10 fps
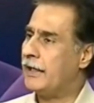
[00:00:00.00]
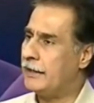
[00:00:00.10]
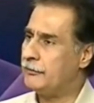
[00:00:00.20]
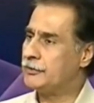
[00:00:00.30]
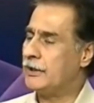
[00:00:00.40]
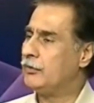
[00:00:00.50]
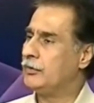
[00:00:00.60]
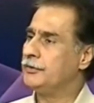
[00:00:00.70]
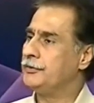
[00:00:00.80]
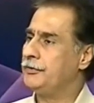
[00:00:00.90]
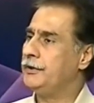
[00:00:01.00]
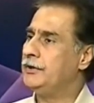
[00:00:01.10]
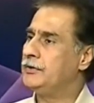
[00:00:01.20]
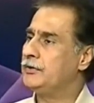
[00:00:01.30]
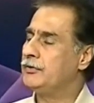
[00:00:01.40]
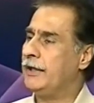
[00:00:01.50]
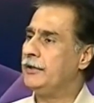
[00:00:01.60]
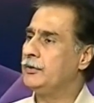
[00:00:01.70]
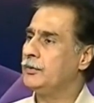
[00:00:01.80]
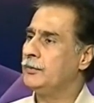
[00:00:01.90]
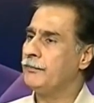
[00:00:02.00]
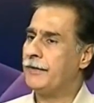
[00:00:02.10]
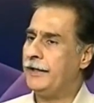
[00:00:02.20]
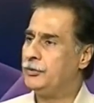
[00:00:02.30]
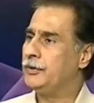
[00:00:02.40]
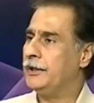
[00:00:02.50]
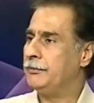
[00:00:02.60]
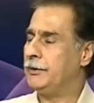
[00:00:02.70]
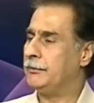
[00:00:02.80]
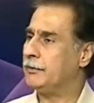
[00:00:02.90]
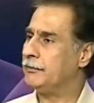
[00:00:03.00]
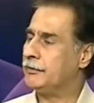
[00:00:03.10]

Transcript: I was out on the streets trying to educate people.